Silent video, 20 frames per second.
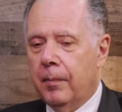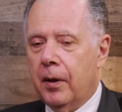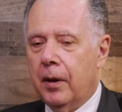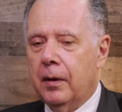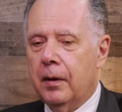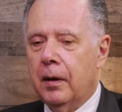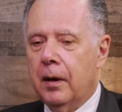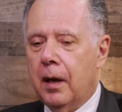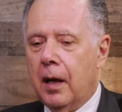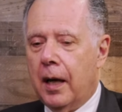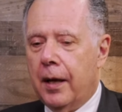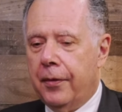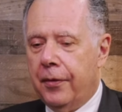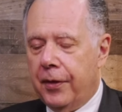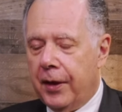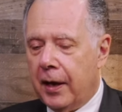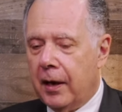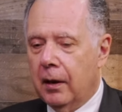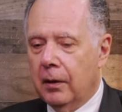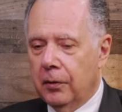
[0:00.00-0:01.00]
But I
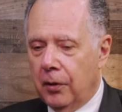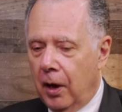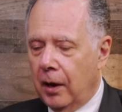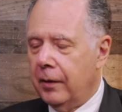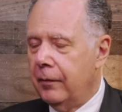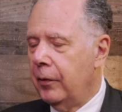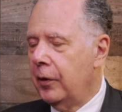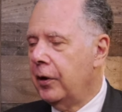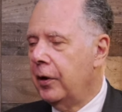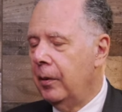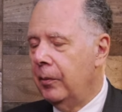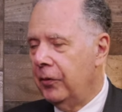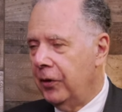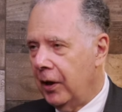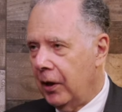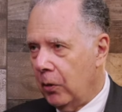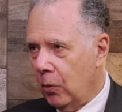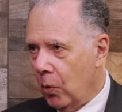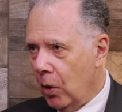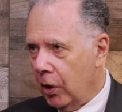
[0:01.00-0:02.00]
think a lot of what
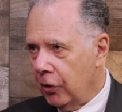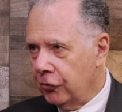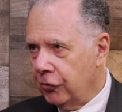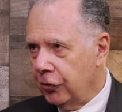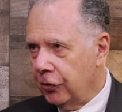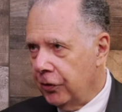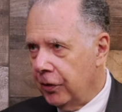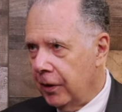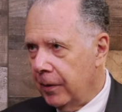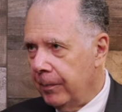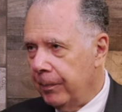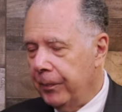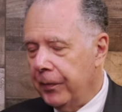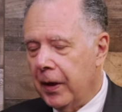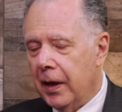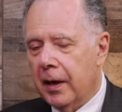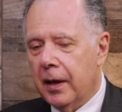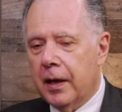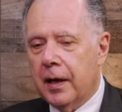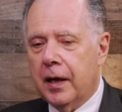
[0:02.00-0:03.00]
comes out of Washington
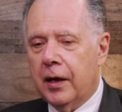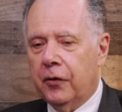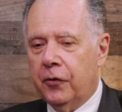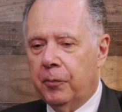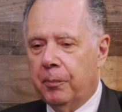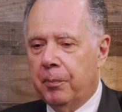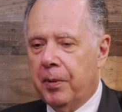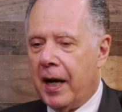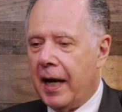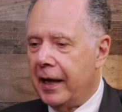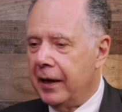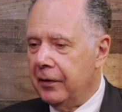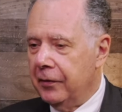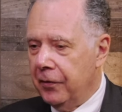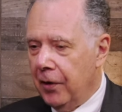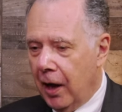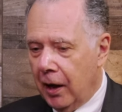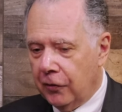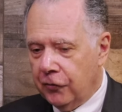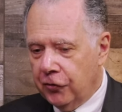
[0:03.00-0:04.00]
is
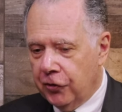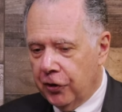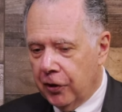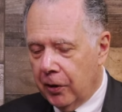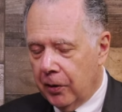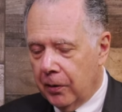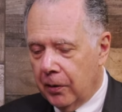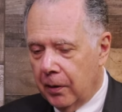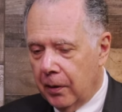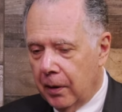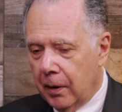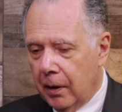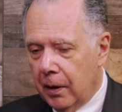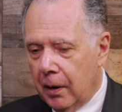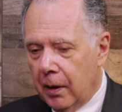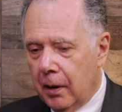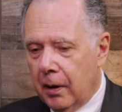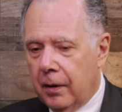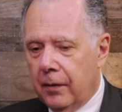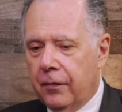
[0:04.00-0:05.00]
braggadocio
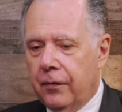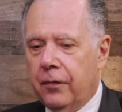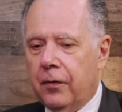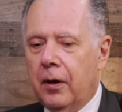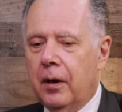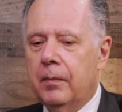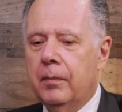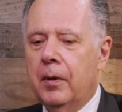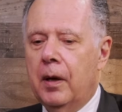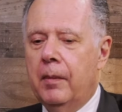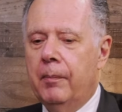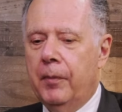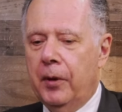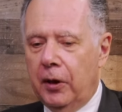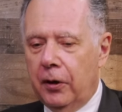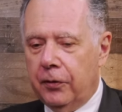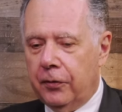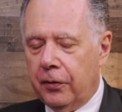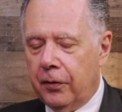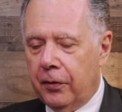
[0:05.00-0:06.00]
from a
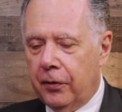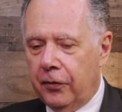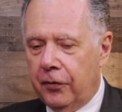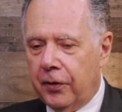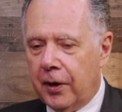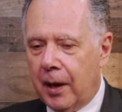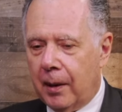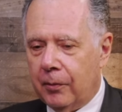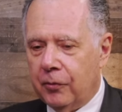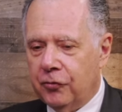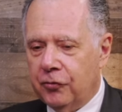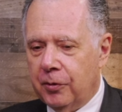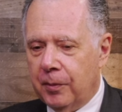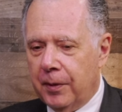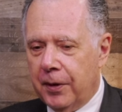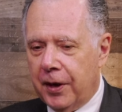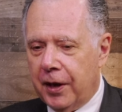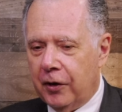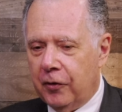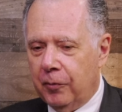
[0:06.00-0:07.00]
military
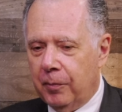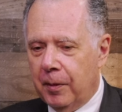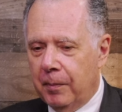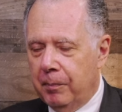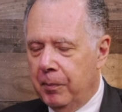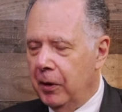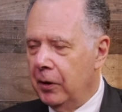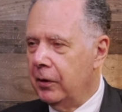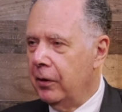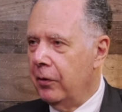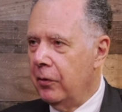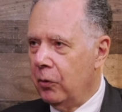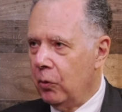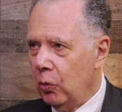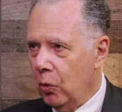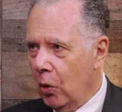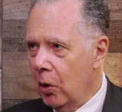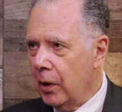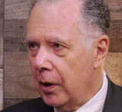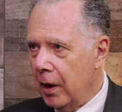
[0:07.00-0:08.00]
establishment that's been building the
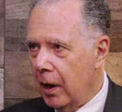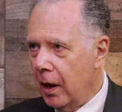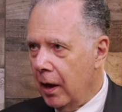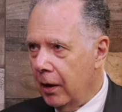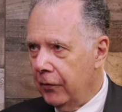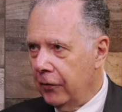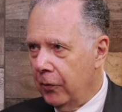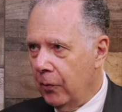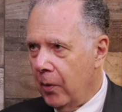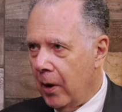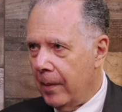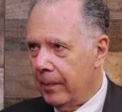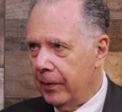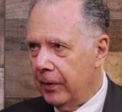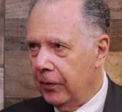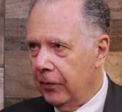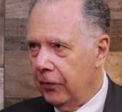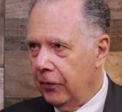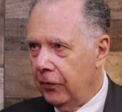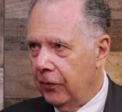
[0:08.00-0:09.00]
wrong kinds of
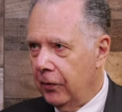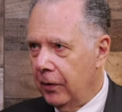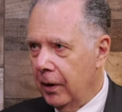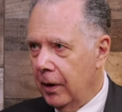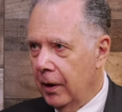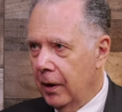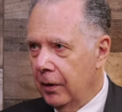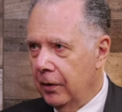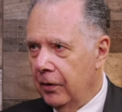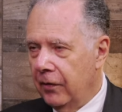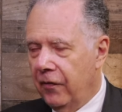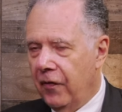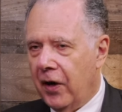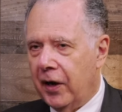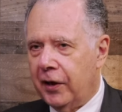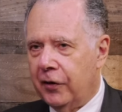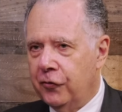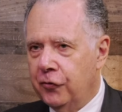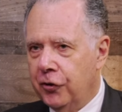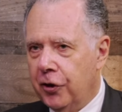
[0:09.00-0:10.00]
weapons to
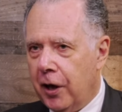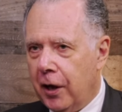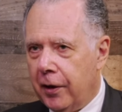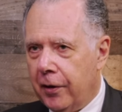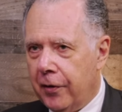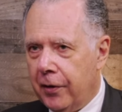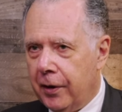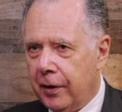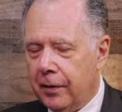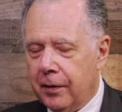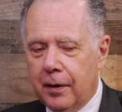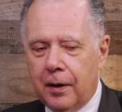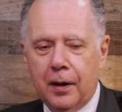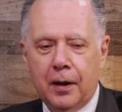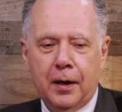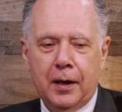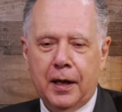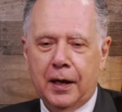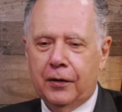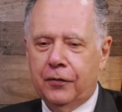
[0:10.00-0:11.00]
fight a China that
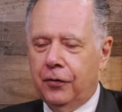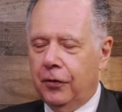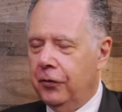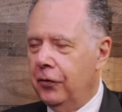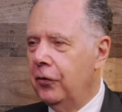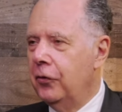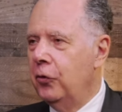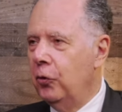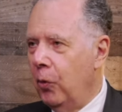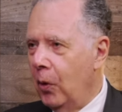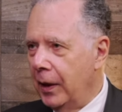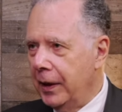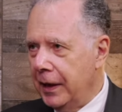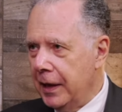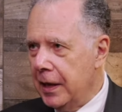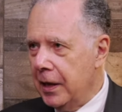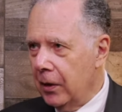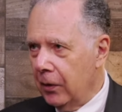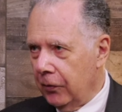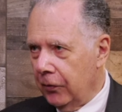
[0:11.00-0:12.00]
exists
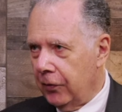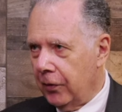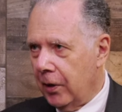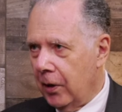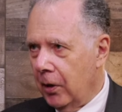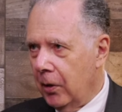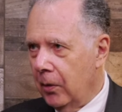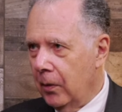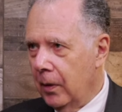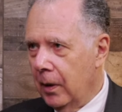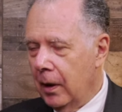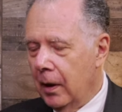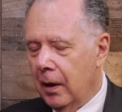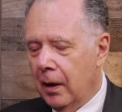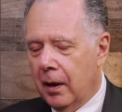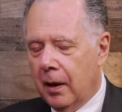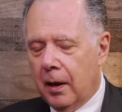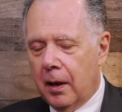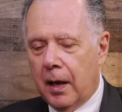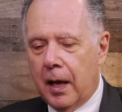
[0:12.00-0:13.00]
20 years ago
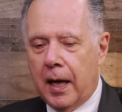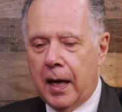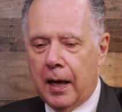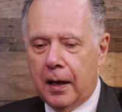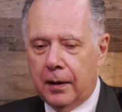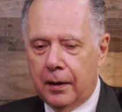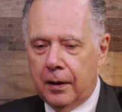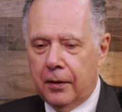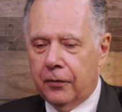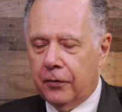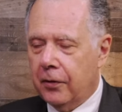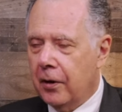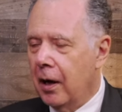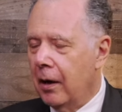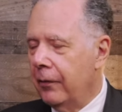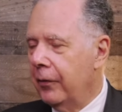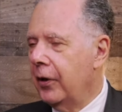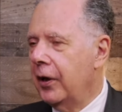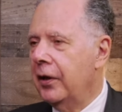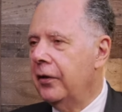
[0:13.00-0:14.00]
and is
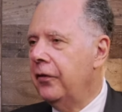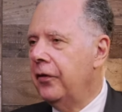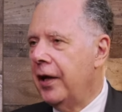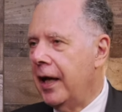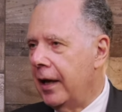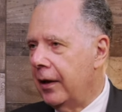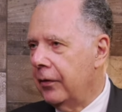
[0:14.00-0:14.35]
covering it